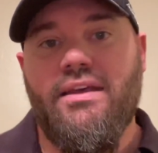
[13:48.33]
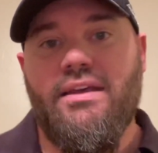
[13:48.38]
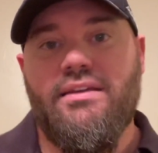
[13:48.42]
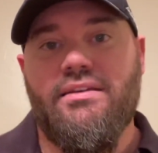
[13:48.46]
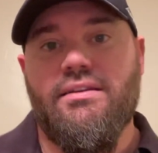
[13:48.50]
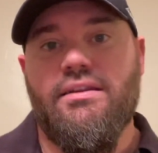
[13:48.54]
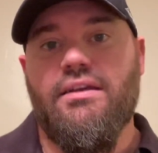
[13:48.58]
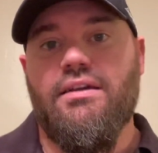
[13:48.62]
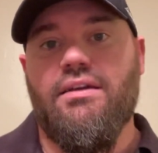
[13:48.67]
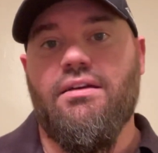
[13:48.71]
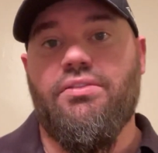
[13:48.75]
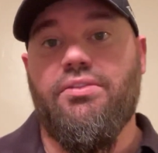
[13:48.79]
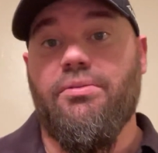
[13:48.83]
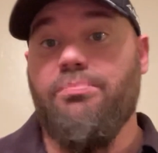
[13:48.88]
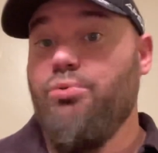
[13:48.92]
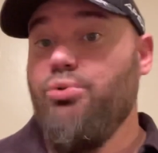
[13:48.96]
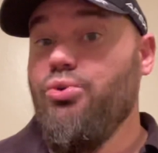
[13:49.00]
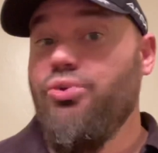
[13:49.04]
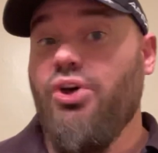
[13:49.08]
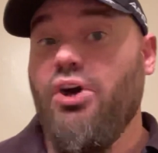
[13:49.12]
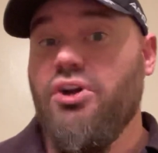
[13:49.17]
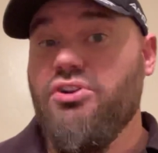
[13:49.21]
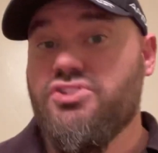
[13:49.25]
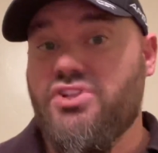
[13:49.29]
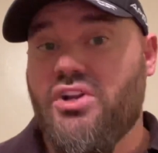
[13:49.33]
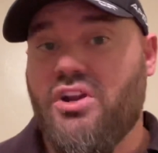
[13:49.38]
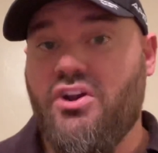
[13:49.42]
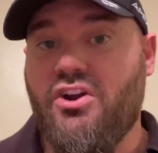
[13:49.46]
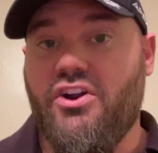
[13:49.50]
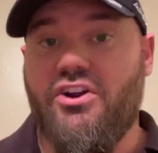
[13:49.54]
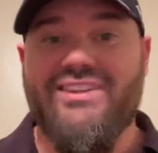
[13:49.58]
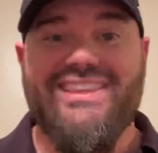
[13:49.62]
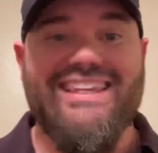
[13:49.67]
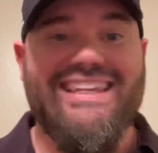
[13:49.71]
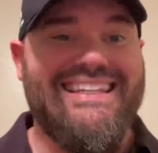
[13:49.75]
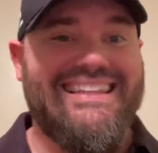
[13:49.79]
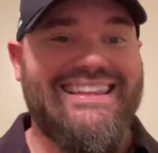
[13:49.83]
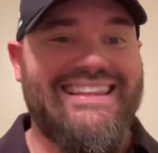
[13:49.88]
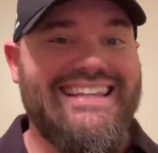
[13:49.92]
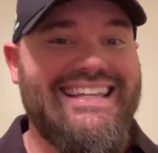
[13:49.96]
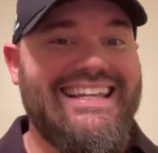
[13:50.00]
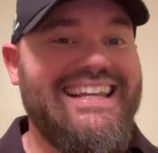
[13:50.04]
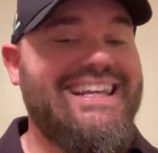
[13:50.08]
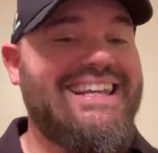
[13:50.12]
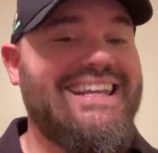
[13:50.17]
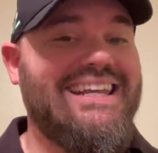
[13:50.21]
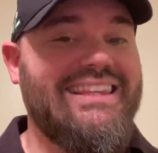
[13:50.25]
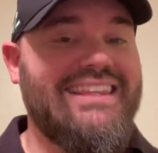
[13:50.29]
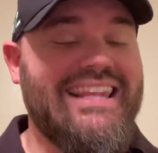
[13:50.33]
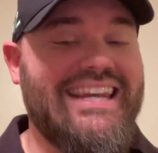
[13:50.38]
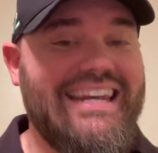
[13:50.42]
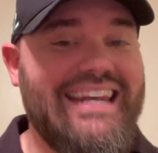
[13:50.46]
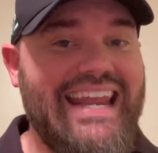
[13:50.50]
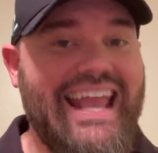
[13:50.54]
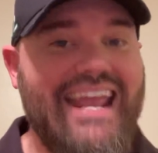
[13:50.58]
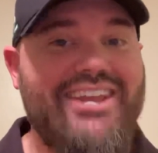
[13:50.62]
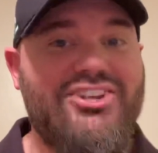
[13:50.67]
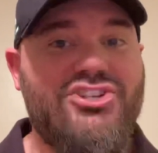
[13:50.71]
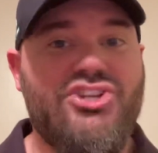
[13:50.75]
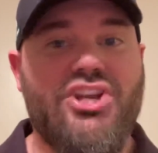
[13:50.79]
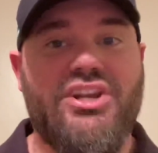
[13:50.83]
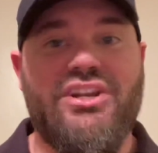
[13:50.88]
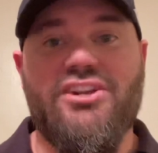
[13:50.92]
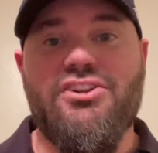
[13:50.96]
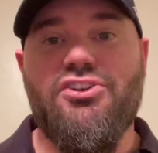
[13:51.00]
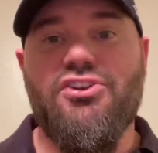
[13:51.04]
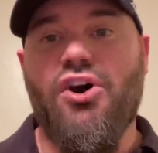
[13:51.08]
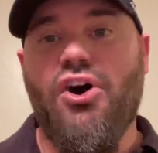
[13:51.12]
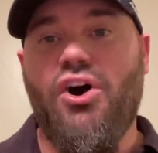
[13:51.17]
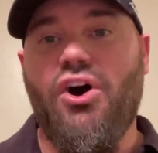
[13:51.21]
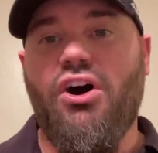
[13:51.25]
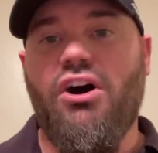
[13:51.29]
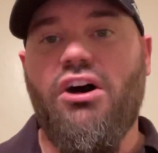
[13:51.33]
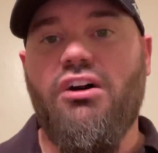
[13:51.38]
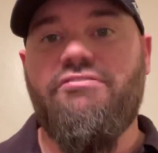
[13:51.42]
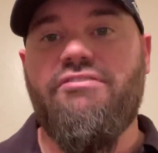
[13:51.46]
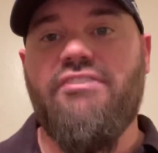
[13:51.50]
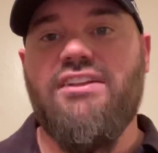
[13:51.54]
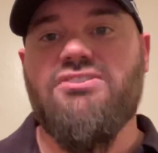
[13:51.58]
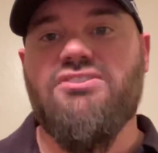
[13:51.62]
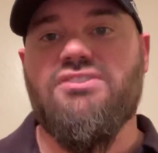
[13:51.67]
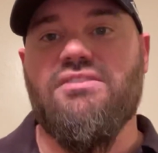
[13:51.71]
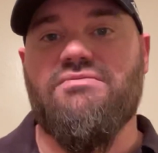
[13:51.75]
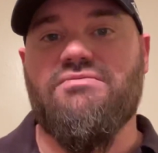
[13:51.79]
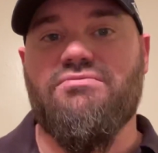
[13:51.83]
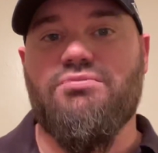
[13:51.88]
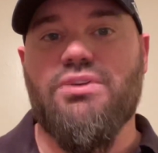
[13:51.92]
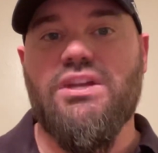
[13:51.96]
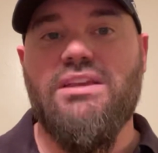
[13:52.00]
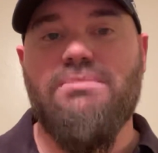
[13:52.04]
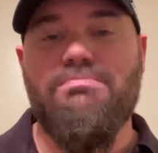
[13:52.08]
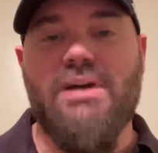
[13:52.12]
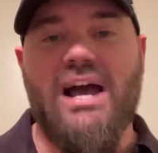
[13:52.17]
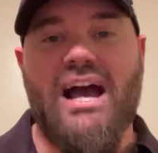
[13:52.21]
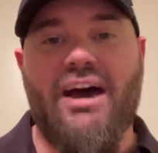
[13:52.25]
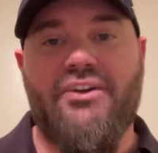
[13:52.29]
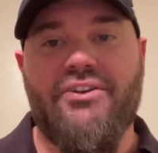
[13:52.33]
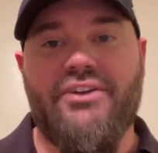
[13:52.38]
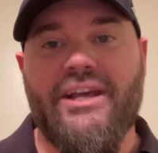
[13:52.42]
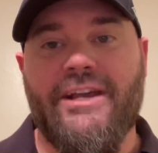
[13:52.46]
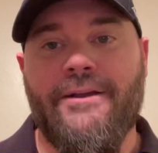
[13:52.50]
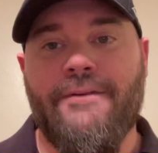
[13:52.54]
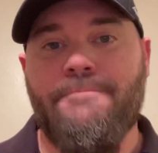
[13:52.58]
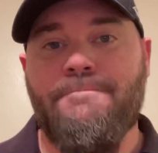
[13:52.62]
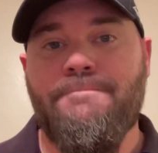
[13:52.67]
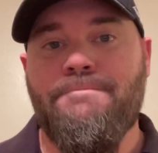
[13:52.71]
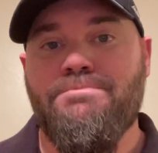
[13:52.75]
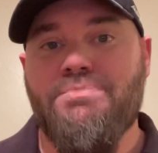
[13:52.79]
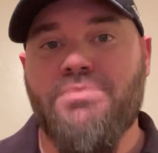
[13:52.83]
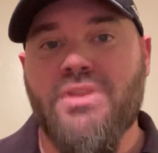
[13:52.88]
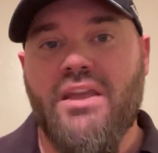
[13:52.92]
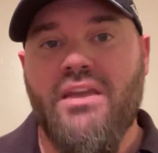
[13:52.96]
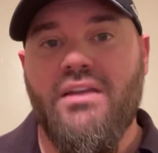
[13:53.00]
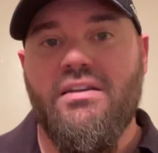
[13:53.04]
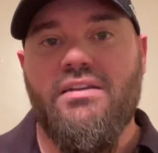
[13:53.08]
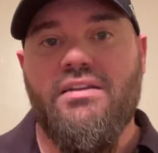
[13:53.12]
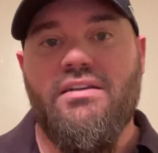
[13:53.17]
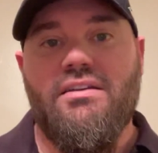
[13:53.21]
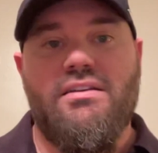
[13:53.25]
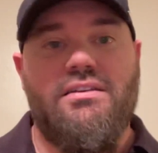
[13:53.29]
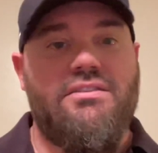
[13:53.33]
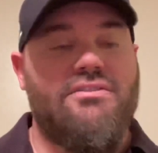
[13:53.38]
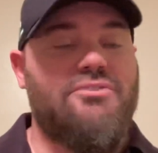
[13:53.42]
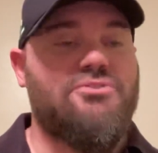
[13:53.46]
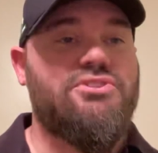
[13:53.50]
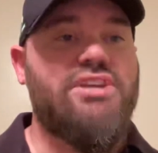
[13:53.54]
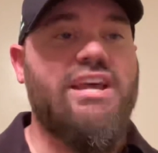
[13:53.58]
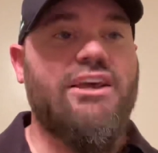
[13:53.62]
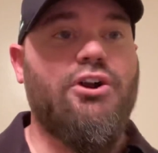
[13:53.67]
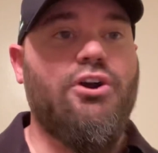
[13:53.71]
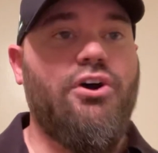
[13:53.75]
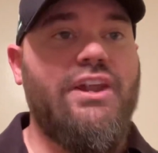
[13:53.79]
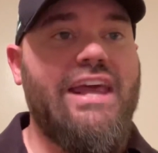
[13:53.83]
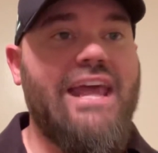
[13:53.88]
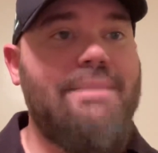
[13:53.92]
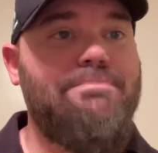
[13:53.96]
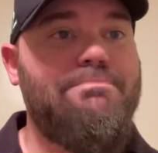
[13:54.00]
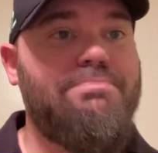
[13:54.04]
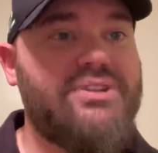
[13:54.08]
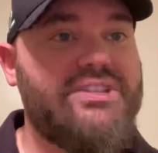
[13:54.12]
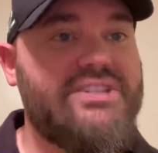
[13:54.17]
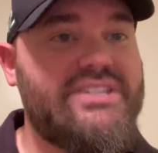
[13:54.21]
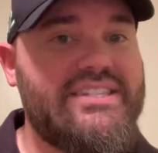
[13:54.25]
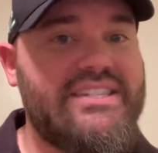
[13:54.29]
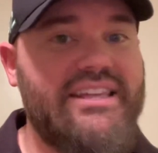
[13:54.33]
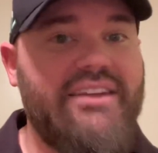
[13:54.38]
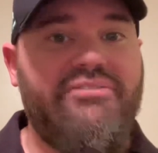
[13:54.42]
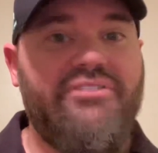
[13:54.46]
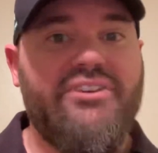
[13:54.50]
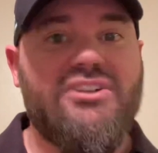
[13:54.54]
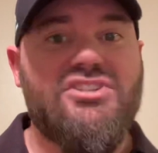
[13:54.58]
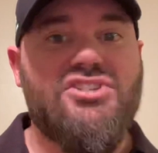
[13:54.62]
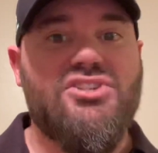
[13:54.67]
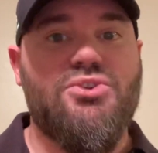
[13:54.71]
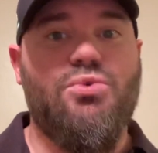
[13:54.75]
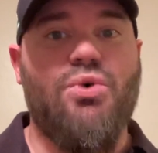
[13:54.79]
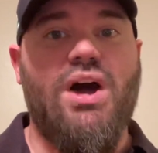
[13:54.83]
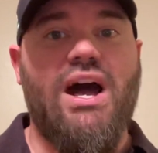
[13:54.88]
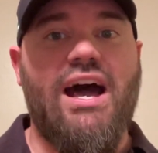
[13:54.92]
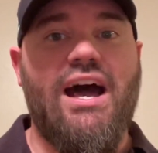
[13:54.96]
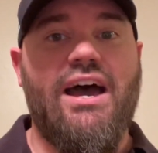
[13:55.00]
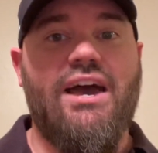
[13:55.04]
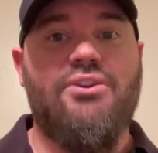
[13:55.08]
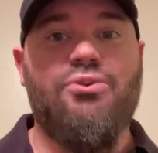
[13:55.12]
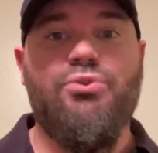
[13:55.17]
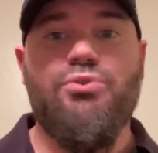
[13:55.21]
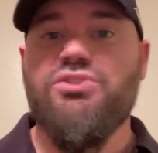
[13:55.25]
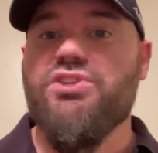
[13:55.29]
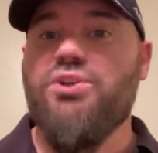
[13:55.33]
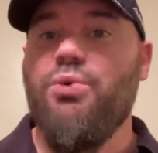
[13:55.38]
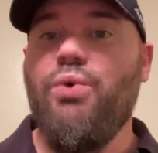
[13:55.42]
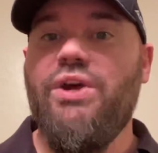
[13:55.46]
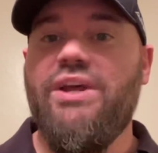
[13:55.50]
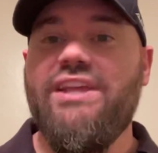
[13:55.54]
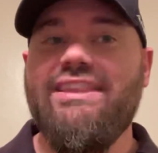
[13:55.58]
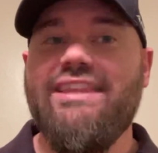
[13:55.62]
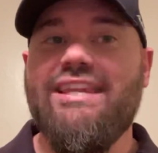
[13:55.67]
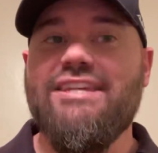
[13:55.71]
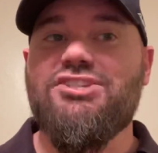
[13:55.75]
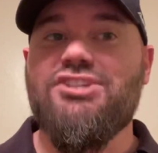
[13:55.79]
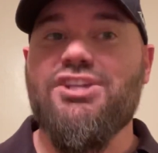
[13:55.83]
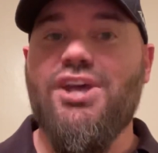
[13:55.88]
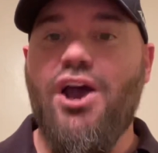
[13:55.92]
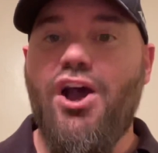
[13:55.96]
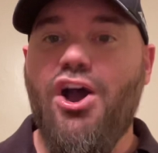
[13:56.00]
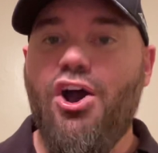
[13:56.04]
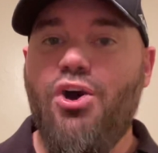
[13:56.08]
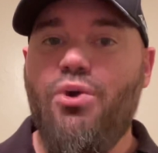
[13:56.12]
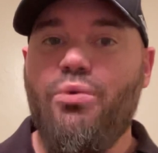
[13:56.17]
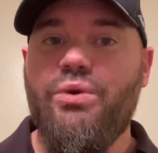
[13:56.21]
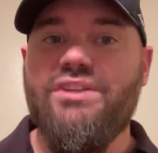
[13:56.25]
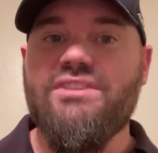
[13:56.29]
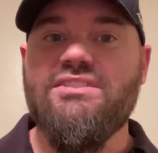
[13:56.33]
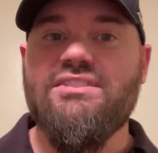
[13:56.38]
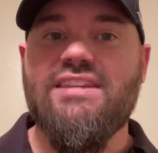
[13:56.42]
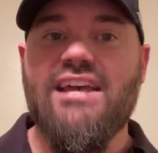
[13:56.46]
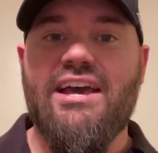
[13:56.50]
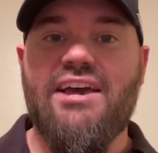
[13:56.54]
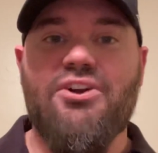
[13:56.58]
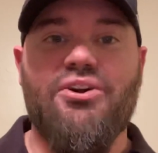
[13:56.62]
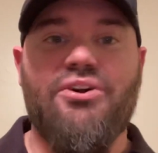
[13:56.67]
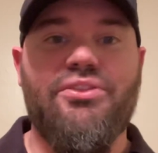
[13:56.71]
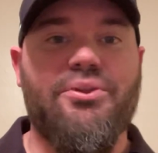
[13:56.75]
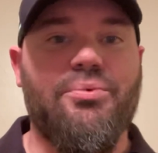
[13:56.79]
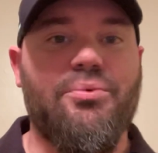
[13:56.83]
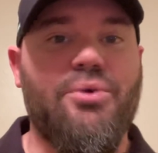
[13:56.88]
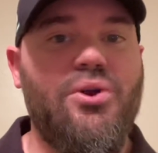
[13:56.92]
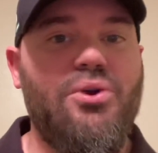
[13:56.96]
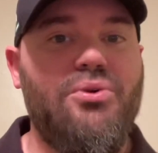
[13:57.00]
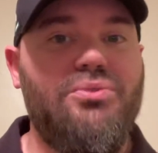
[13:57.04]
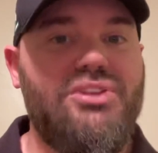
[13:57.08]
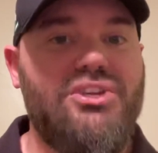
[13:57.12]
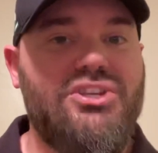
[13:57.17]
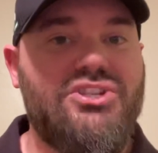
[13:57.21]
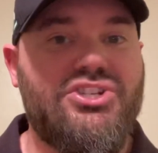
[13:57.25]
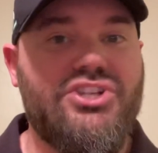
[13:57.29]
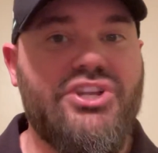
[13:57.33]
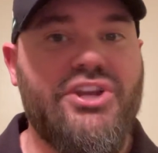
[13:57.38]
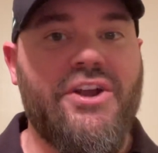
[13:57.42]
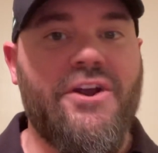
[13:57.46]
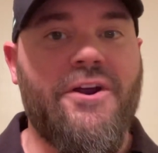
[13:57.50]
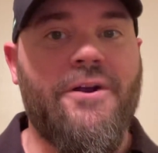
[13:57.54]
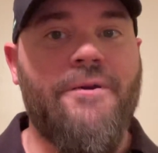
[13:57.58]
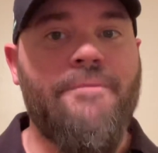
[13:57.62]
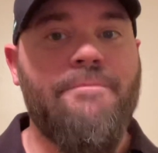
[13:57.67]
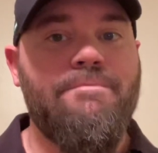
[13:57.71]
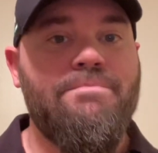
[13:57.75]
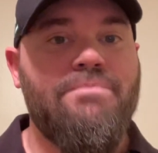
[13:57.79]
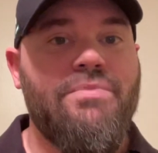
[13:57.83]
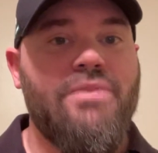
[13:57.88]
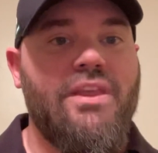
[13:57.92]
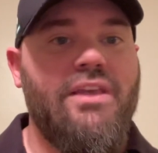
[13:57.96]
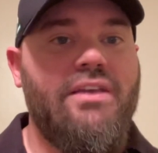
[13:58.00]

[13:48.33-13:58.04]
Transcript: The Bulldogs are currently leading the nation in offensive rebounding. They're taking on a Pacific squad who's a winless 0-10 on the road this year.